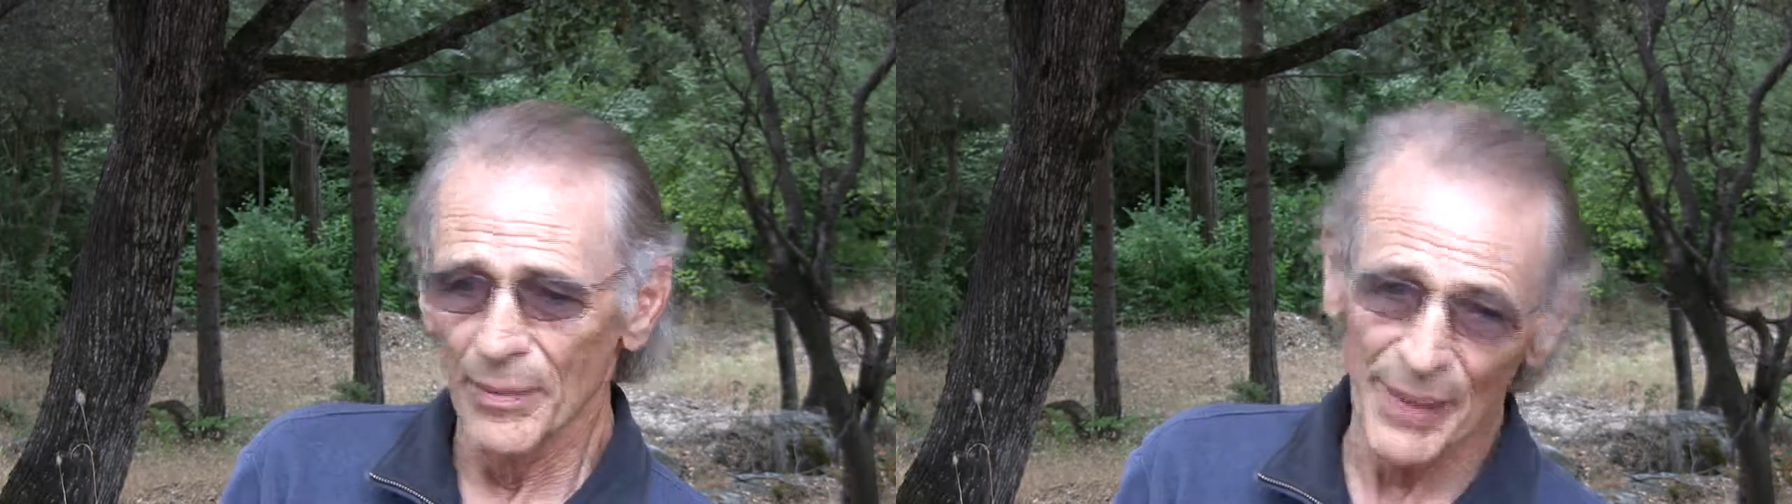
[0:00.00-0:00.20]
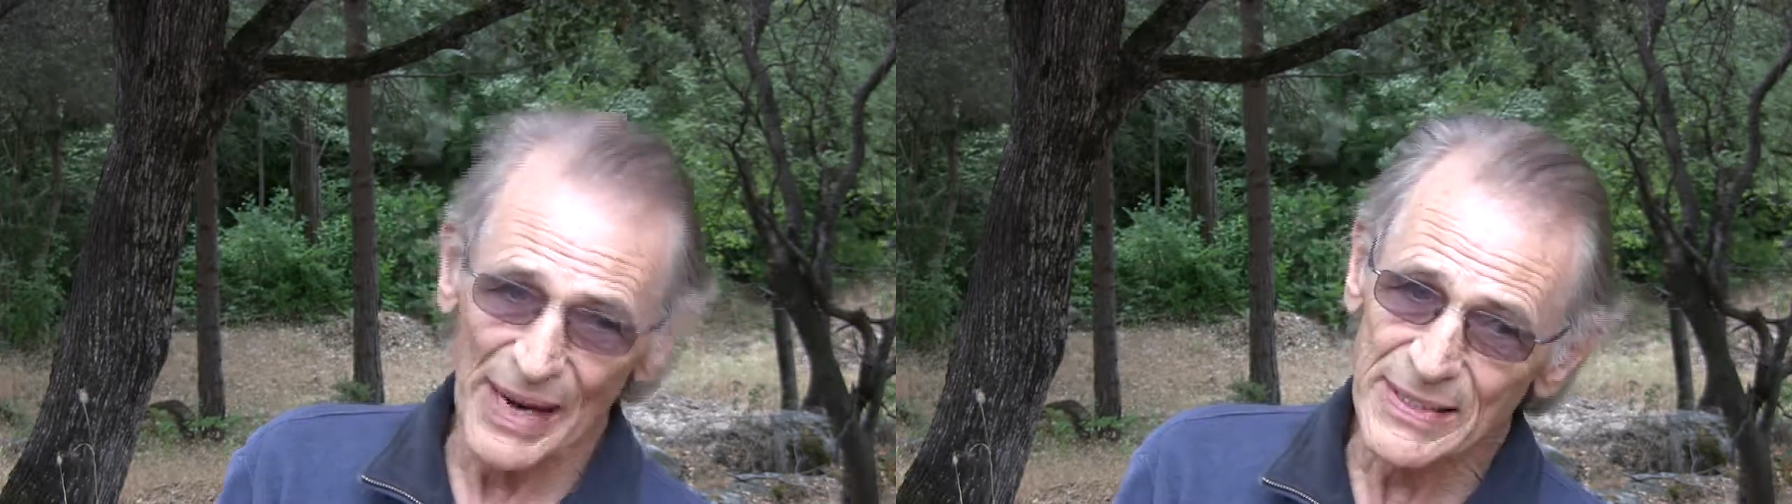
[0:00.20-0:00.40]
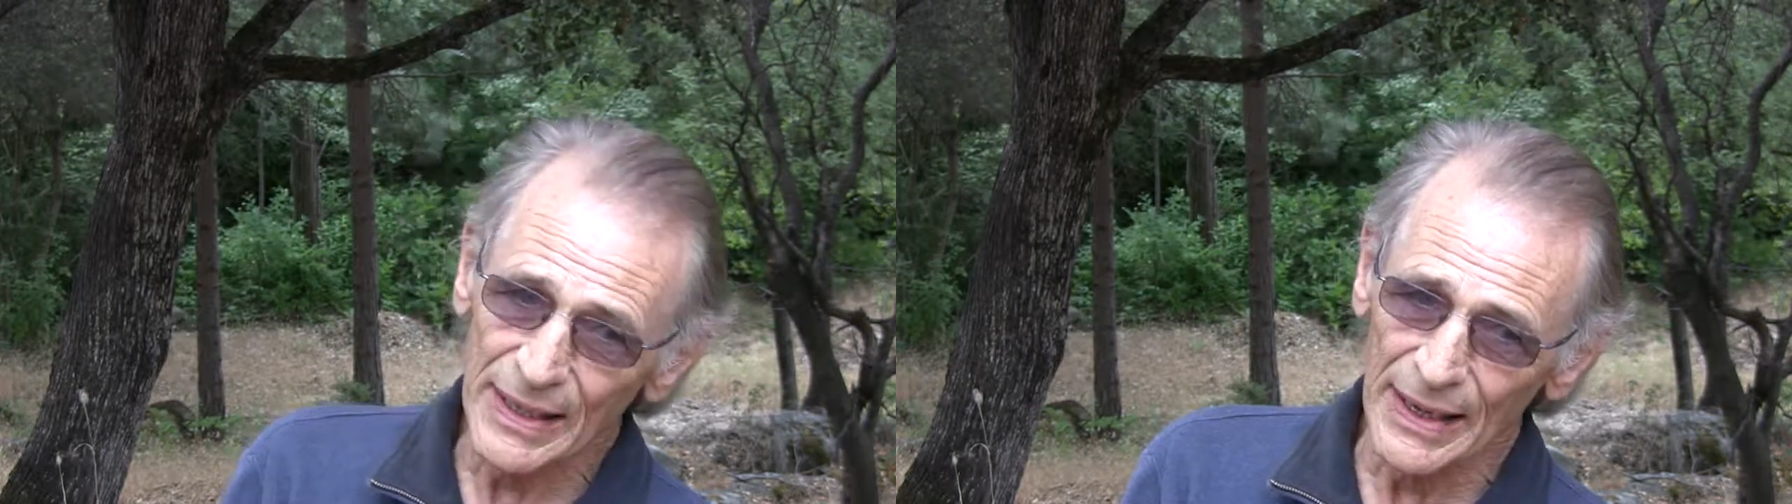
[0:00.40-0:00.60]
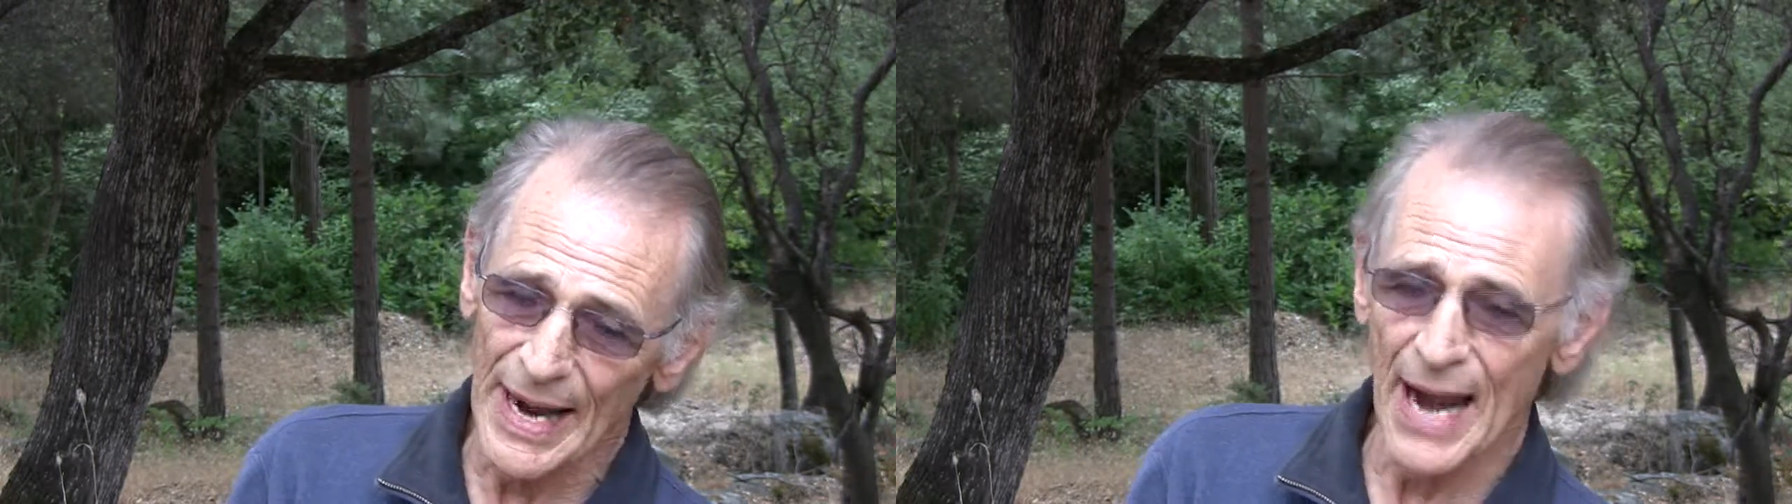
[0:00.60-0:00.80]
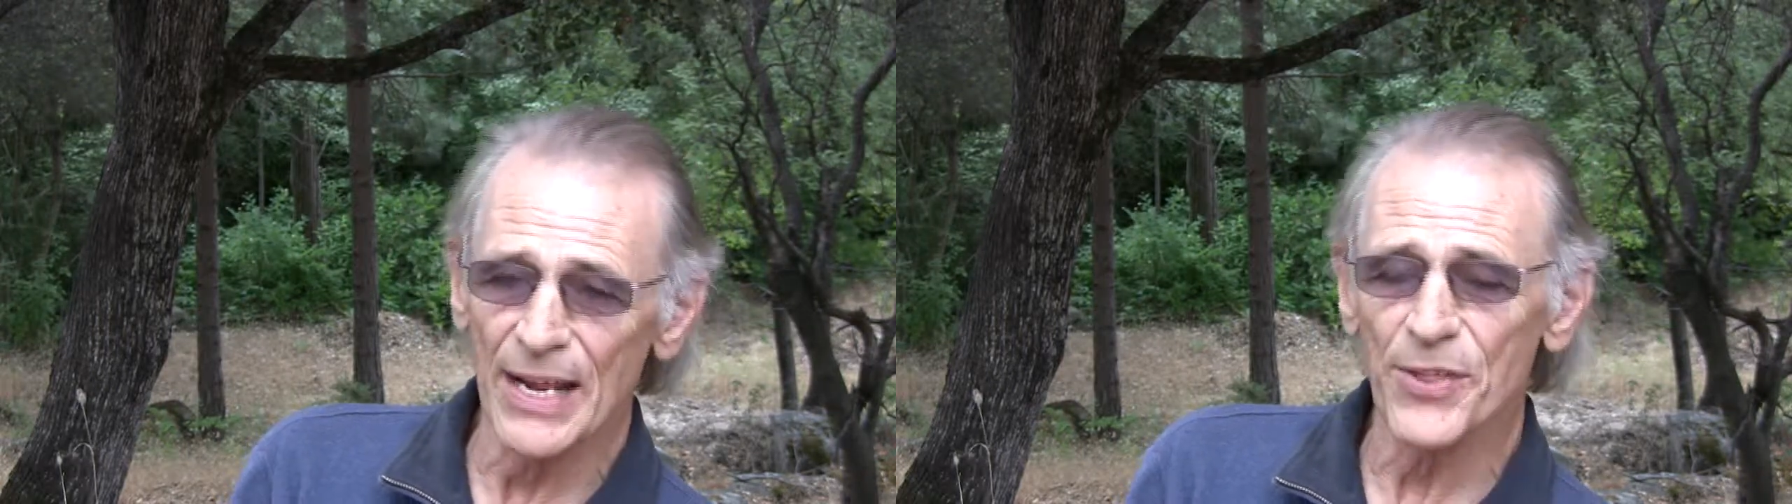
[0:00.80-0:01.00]
basically
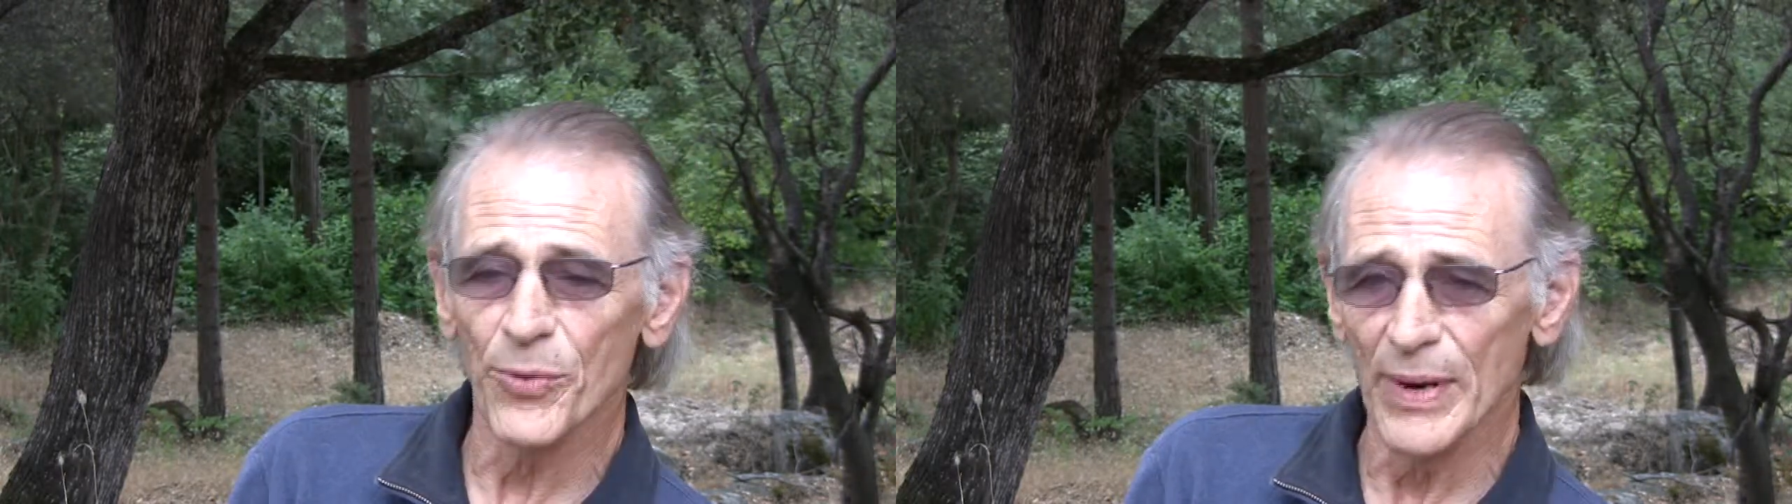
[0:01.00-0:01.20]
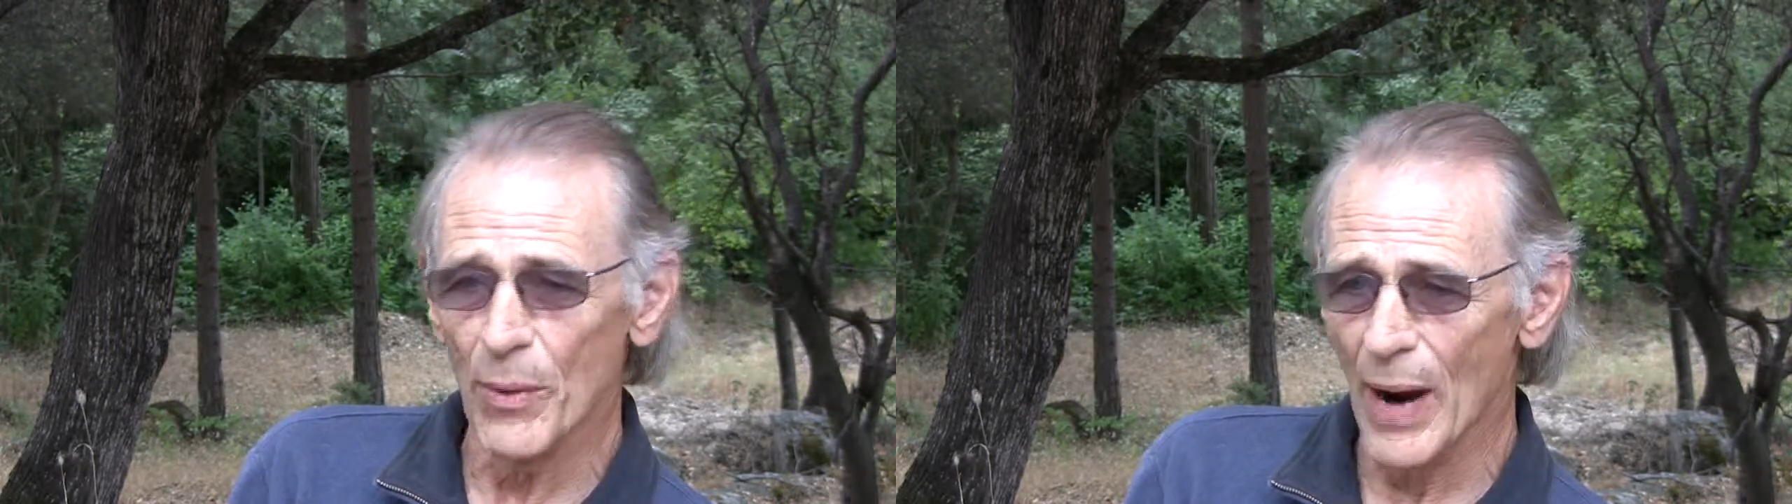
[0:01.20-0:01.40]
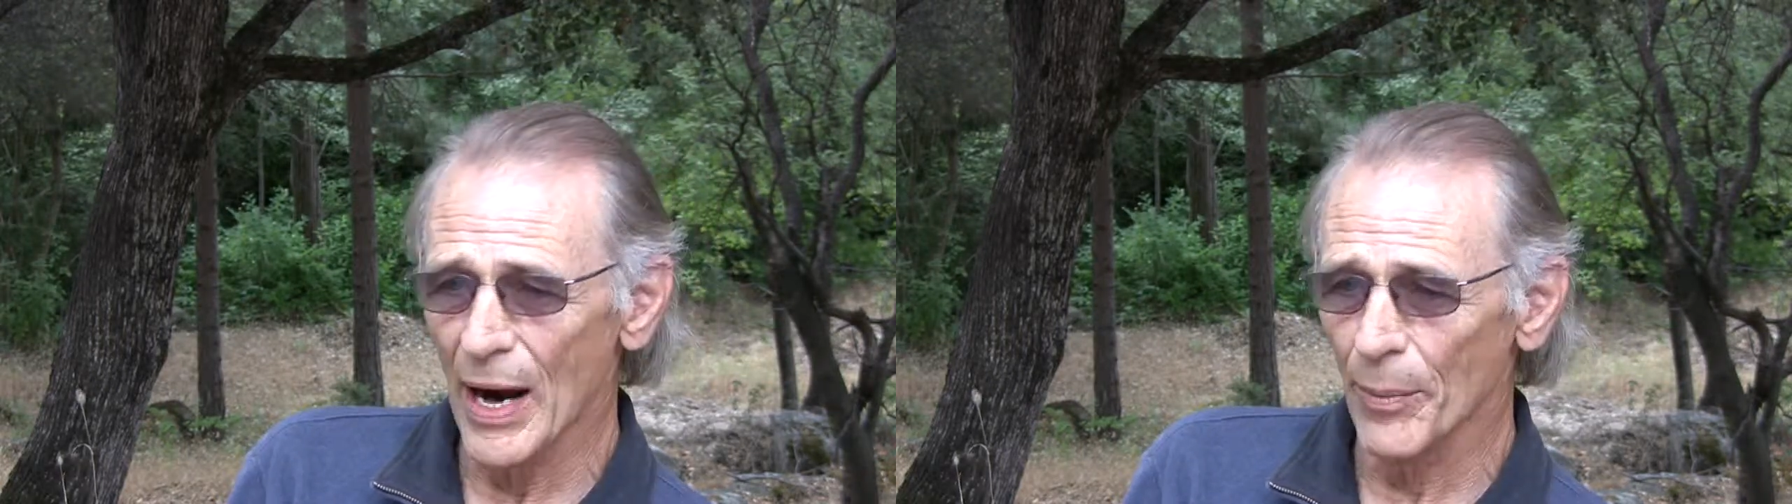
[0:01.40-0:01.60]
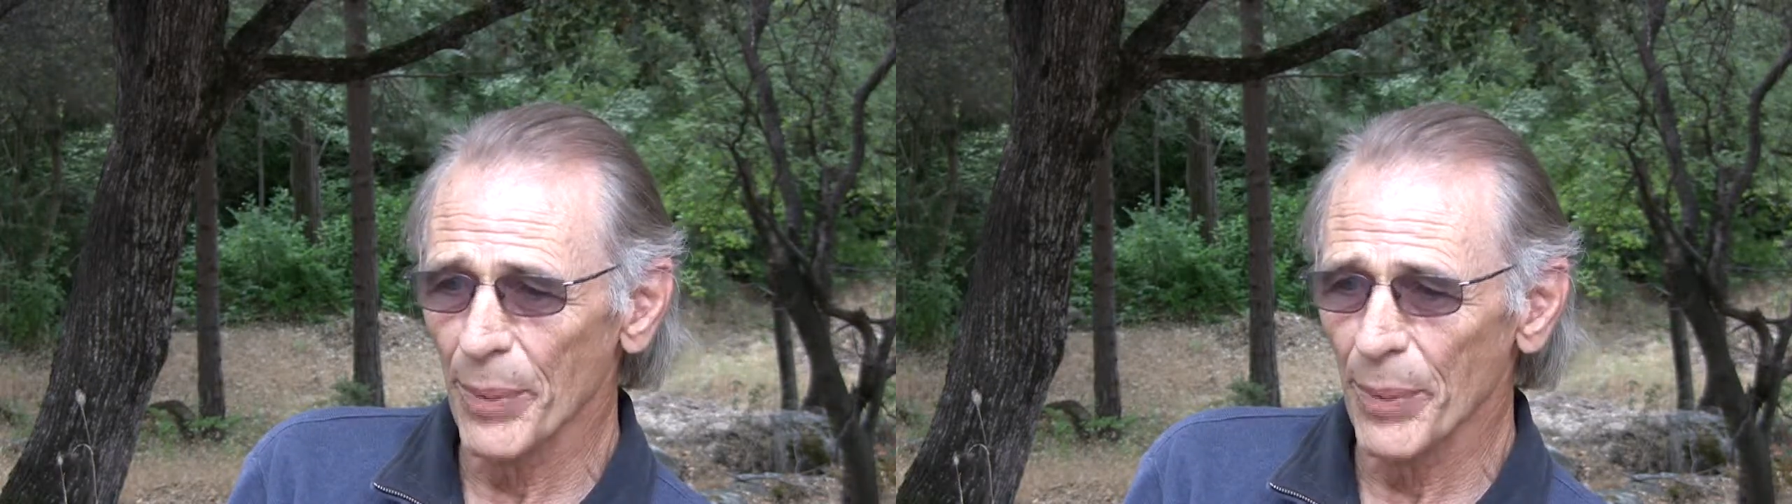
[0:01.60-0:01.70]
any 3-wire